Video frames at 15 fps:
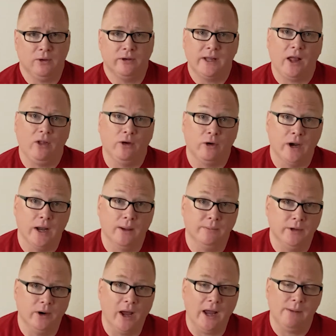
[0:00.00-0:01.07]
Telegram,
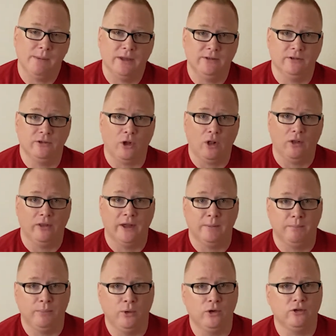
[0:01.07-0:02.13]
your iMessage, all
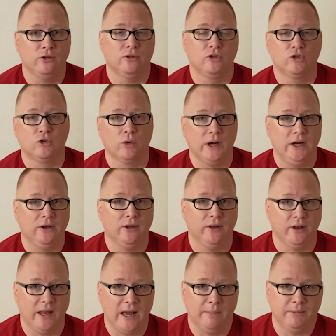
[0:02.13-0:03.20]
that pushes straight to the
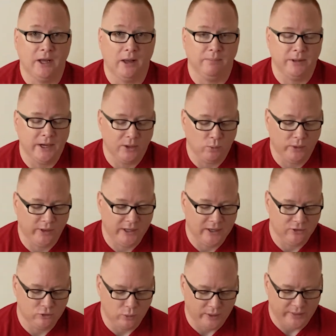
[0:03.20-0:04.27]
laptop, and I really
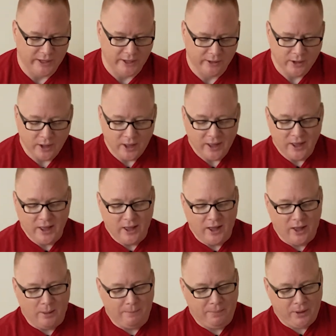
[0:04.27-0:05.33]
enjoy that.
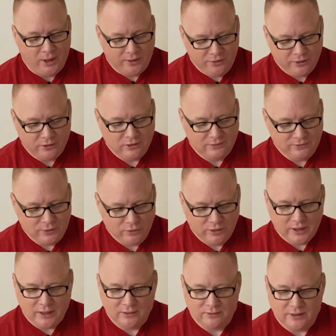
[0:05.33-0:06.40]
But there's a few
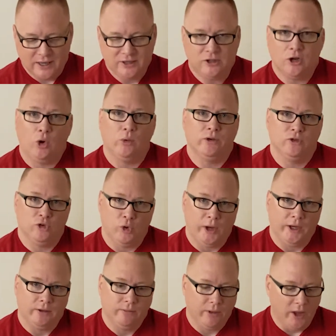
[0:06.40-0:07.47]
things I don't enjoy.
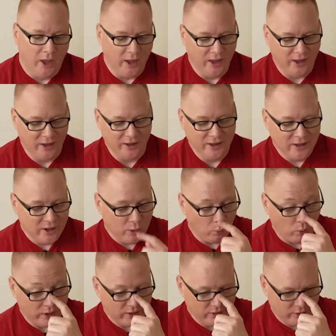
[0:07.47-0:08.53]

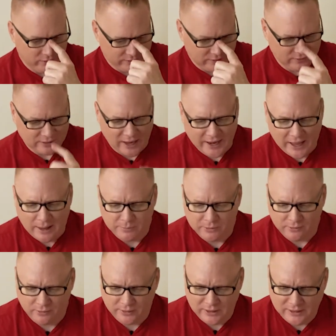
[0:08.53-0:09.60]
One of those is I
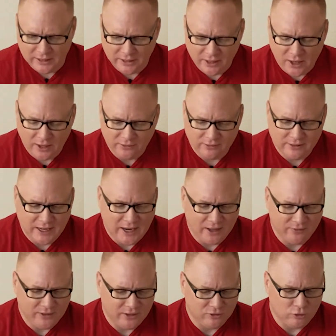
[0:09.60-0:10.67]
absolutely cannot
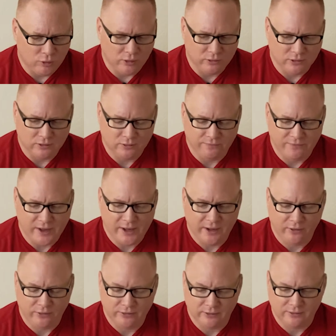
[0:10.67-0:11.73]
stand the atrocious
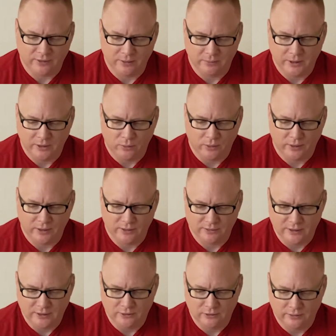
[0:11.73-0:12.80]
file system and
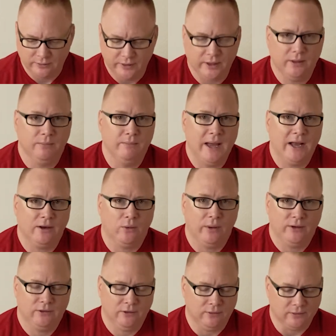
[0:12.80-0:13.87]
organization that
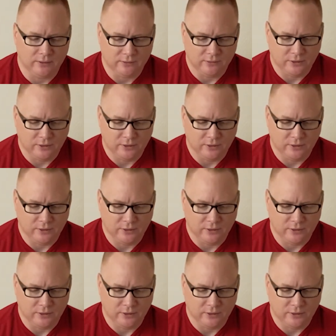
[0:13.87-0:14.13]
macOS uses.